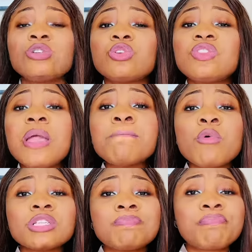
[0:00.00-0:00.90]
So they
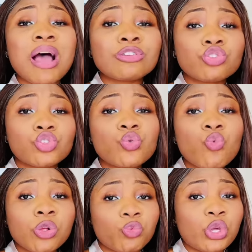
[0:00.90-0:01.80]
must pass
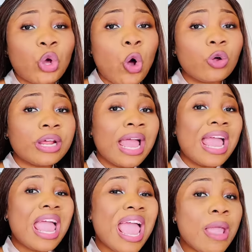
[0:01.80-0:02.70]
through what we call
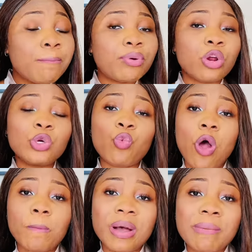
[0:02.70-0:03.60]
employed
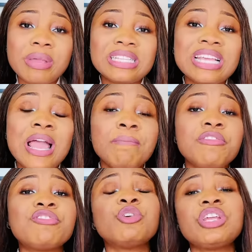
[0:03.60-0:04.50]
work permit
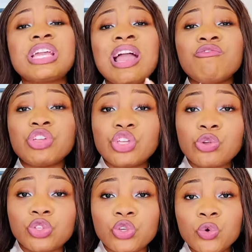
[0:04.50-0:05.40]
before they can
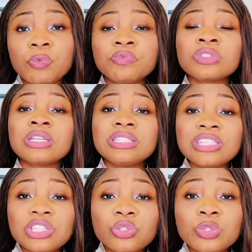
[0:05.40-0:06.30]
recruit you.
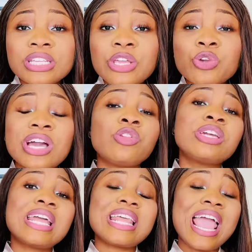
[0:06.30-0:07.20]
This is to say you
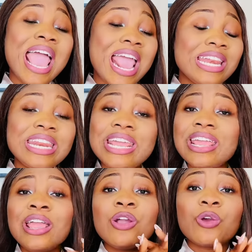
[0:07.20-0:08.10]
cannot get
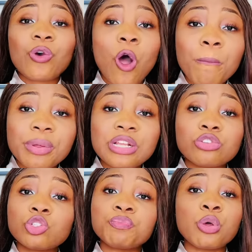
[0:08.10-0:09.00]
any company
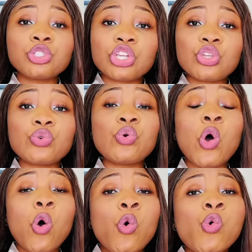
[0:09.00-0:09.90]
to sponsor
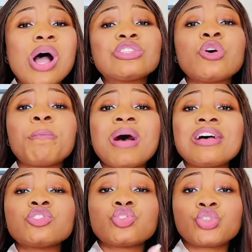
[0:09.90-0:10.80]
you who has not
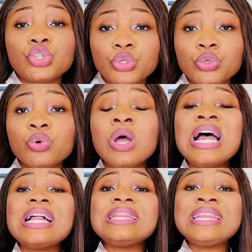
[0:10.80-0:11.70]
passed through
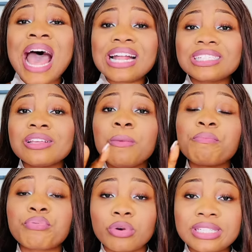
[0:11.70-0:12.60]
that
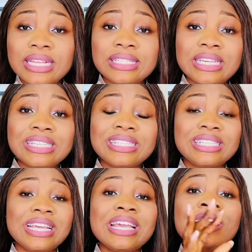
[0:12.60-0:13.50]
processes,
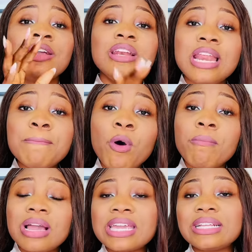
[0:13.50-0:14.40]
the labor
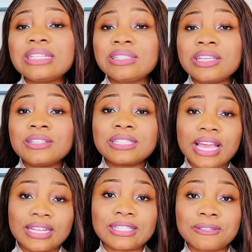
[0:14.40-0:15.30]
marketing
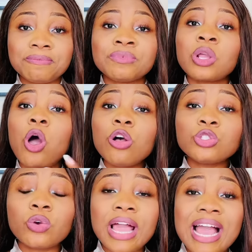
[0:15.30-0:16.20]
test.
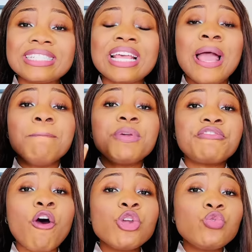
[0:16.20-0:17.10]
Also, guys,
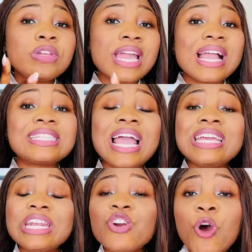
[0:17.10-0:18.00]
before you get
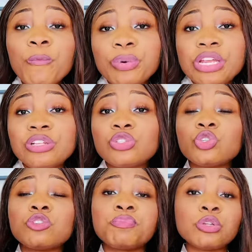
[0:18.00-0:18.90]
any company
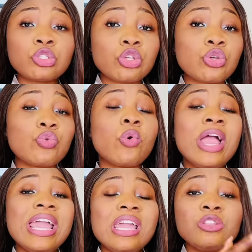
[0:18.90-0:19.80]
to sponsor
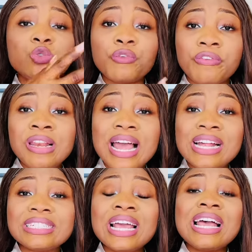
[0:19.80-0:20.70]
you into
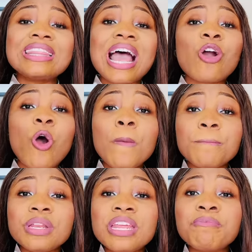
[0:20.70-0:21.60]
Finland, that
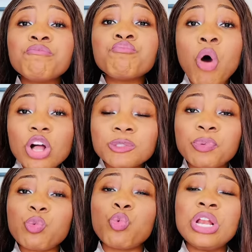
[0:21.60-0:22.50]
company
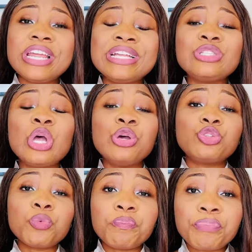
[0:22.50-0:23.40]
must be willing
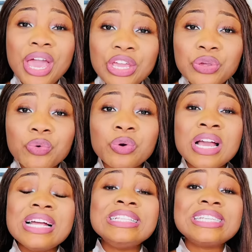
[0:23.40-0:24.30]
to pay
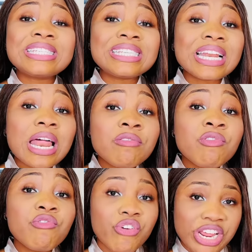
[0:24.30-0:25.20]
you the
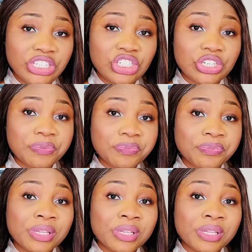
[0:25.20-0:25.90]
salary range.